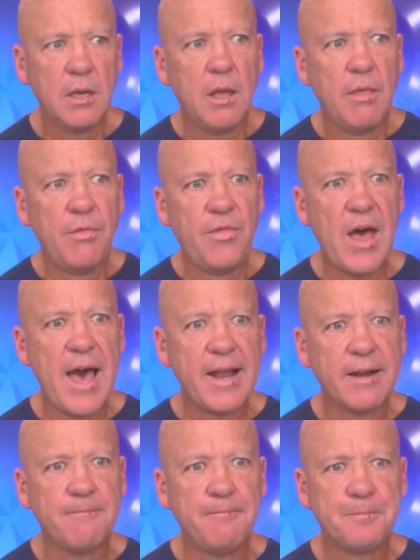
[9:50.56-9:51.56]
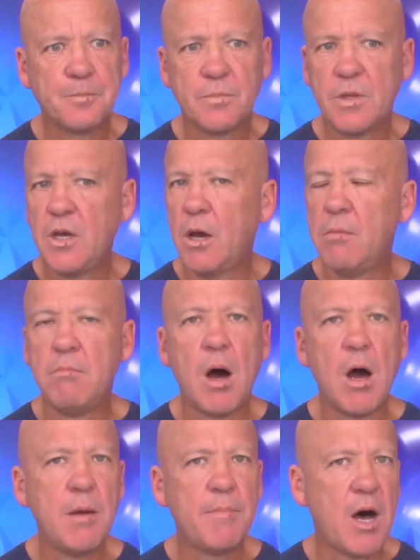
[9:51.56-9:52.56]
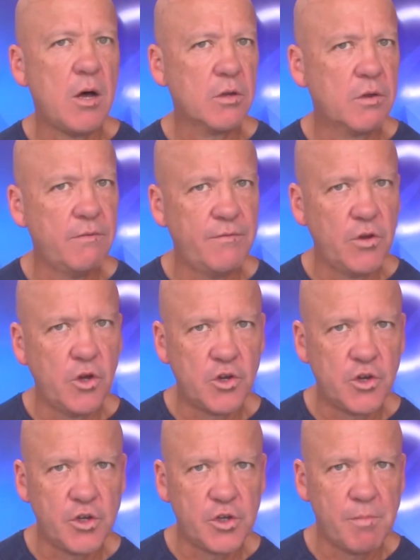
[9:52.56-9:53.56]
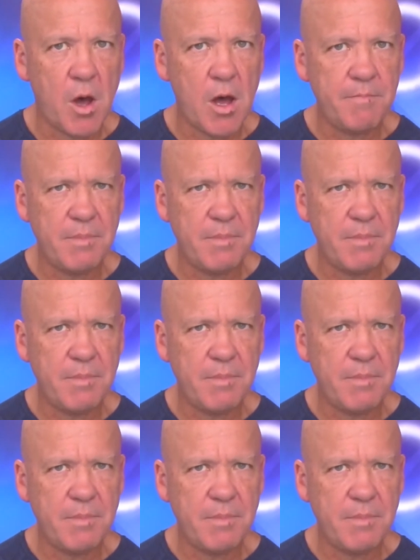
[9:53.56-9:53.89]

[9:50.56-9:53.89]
that mobile conversions might